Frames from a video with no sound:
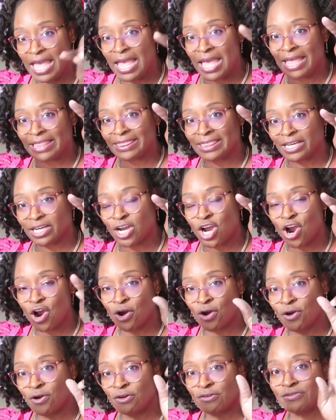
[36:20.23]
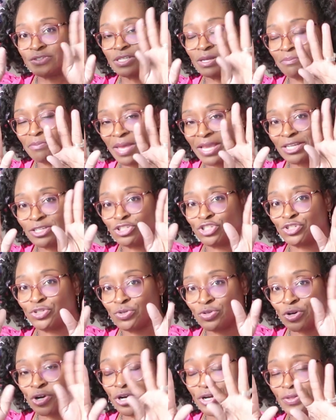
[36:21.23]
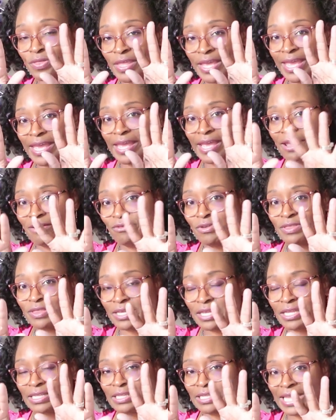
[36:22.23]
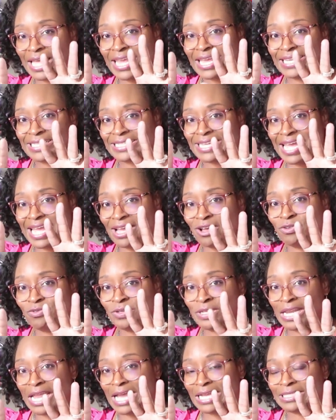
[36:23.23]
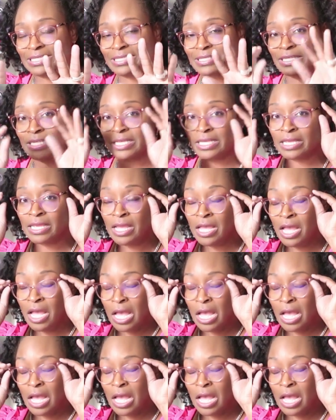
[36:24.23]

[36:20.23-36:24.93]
at the curve to make sure that everything laid down nicely.